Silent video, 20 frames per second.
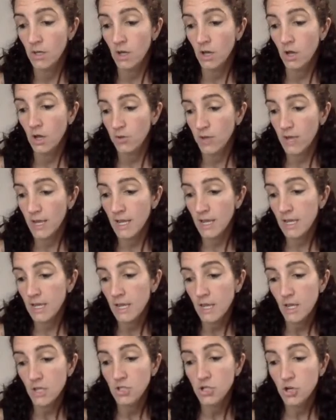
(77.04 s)
Okay,
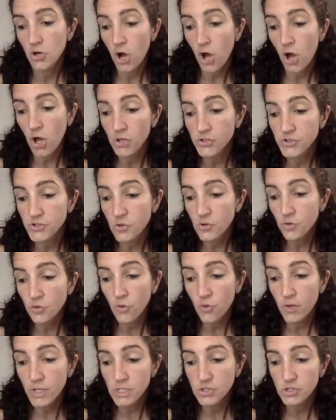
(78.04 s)
you're also
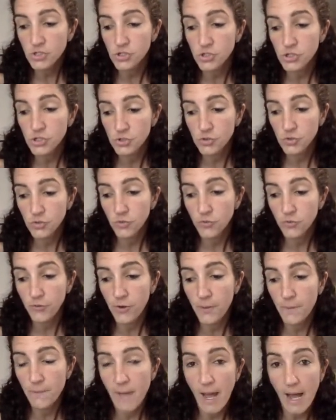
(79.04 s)
going to do
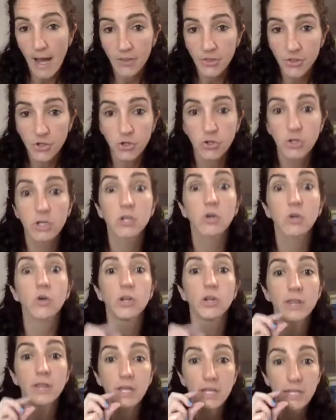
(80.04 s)
for math, you're going to go
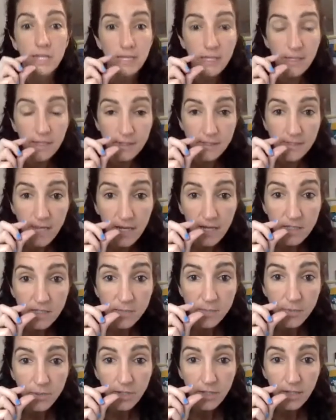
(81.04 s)
to the
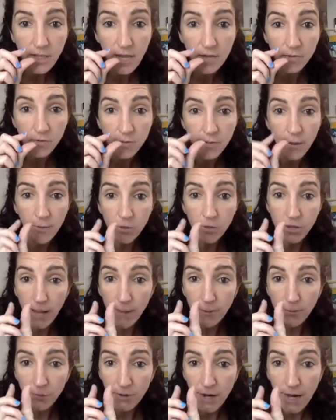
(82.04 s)
e-textbook again. Remember
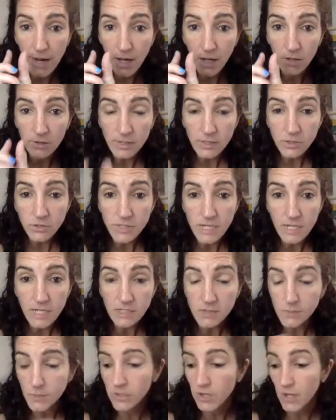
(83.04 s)
that brown little
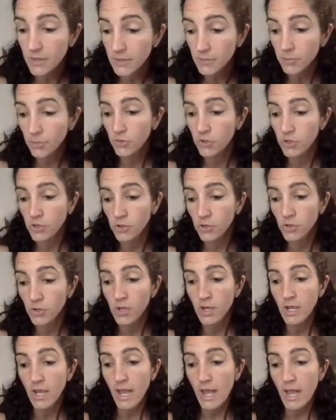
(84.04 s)
textbook on the portal,
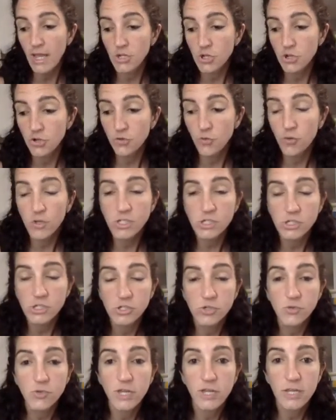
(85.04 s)
and you're going to
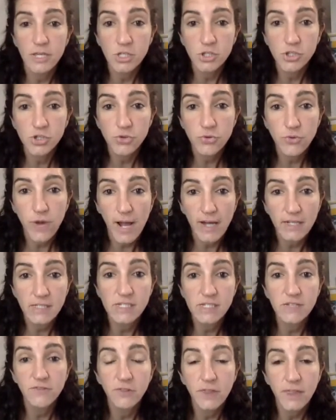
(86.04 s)
do the
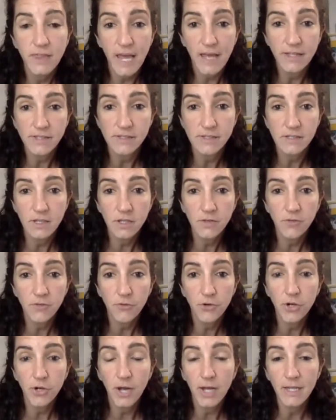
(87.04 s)
interactive lesson
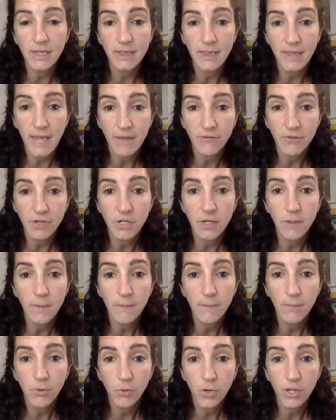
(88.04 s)
for
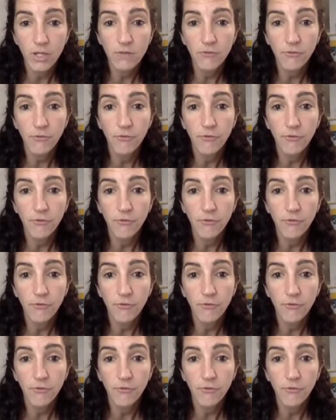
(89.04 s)
11.4.